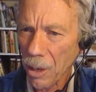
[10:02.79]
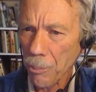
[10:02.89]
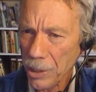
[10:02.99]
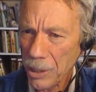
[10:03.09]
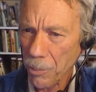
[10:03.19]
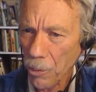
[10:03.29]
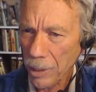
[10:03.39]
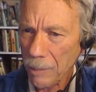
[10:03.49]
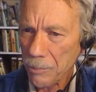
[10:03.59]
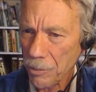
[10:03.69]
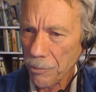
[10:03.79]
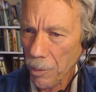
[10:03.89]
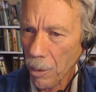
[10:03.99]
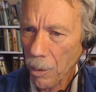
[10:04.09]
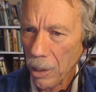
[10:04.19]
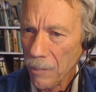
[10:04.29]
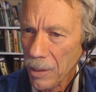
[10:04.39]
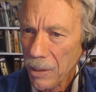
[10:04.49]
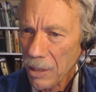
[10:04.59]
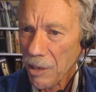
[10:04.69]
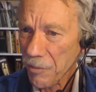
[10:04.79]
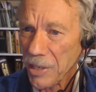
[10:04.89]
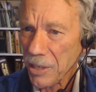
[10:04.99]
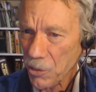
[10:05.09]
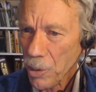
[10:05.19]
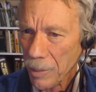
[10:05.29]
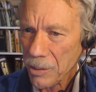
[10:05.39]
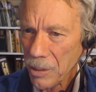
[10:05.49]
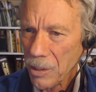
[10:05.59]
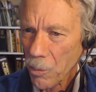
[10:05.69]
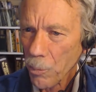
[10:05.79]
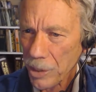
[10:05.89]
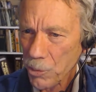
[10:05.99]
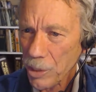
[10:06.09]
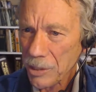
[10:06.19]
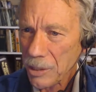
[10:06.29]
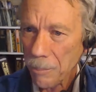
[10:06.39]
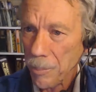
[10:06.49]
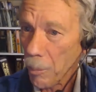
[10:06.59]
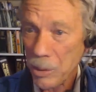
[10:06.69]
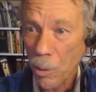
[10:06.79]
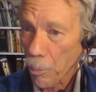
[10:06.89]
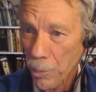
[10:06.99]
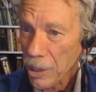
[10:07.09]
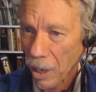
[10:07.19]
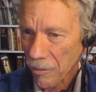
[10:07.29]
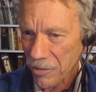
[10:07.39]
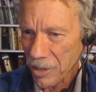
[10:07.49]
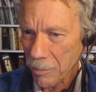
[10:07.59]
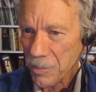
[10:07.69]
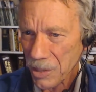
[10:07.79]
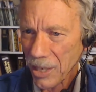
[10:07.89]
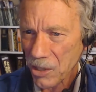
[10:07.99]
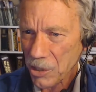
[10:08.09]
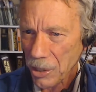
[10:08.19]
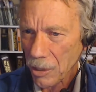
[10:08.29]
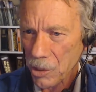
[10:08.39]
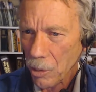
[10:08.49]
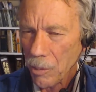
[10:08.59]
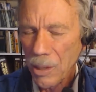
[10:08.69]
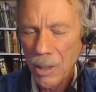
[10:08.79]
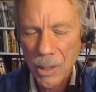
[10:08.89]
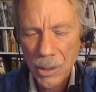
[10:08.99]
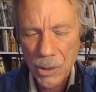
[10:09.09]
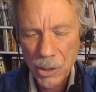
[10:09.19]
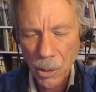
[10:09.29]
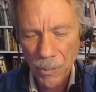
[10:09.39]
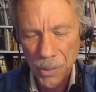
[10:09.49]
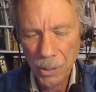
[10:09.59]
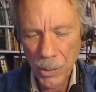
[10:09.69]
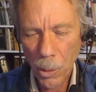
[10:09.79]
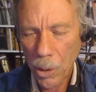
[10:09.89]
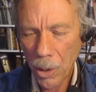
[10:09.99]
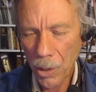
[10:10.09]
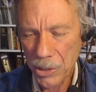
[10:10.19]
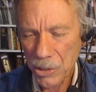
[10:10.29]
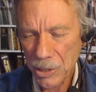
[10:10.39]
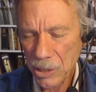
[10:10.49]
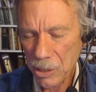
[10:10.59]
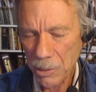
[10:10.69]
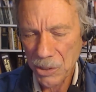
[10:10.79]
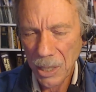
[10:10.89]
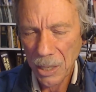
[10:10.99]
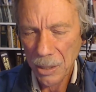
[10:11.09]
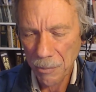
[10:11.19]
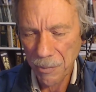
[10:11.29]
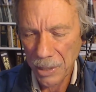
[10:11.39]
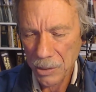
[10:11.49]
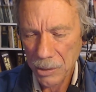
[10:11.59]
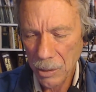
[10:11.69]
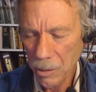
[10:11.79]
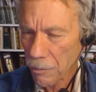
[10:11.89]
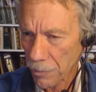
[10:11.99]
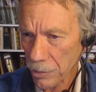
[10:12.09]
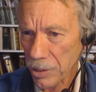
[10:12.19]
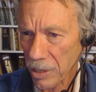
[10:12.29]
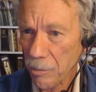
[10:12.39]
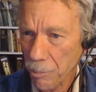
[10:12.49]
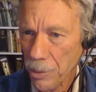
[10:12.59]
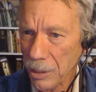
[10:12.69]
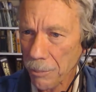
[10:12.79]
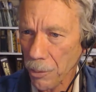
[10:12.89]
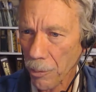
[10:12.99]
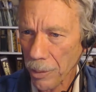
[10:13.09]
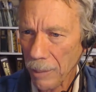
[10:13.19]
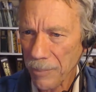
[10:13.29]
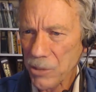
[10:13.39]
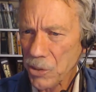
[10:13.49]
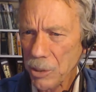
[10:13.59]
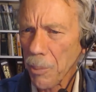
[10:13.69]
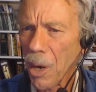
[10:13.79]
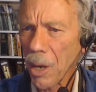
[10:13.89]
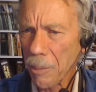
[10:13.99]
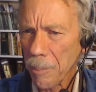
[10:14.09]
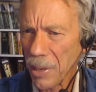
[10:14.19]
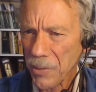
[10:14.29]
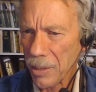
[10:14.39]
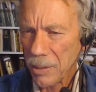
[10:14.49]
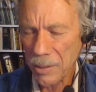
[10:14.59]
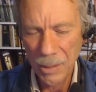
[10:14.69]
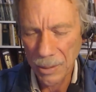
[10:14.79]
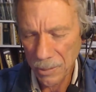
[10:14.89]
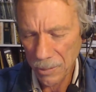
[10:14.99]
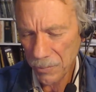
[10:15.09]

breeding program to Varroa. If they need treatment, we treat them, but we don't breed off of them the next year. So no colonies need to be sacrificed for a selective breeding program. That's the bond method, and